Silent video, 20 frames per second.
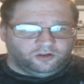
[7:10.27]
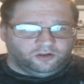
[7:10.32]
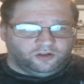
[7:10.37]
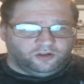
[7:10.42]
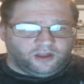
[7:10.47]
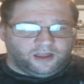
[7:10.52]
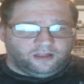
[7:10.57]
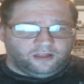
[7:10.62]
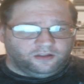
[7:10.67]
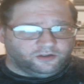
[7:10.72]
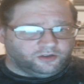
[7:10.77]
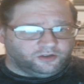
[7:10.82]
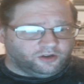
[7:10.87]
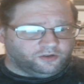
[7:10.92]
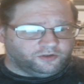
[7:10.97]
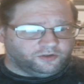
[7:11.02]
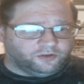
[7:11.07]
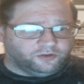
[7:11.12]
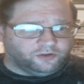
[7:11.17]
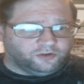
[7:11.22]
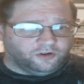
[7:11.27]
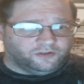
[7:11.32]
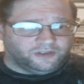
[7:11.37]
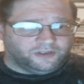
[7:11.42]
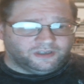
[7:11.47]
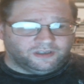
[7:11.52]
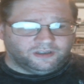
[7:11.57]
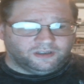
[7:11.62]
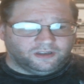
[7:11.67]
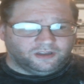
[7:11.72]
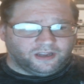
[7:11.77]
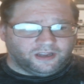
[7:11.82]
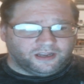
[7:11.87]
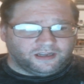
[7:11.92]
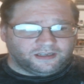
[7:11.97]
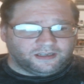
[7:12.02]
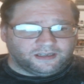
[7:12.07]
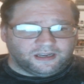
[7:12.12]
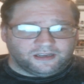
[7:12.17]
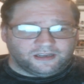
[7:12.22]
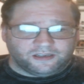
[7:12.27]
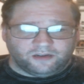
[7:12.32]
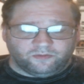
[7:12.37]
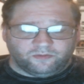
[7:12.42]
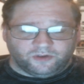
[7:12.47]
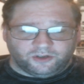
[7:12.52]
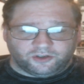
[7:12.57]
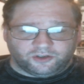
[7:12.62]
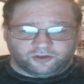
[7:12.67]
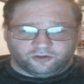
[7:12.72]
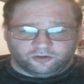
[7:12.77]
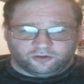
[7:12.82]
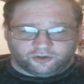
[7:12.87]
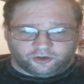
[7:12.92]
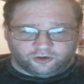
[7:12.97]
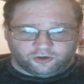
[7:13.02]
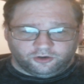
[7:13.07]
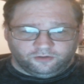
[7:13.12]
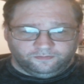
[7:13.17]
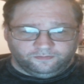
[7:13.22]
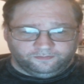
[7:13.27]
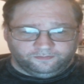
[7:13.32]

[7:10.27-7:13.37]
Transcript: Alex also serves the legacy as a researcher.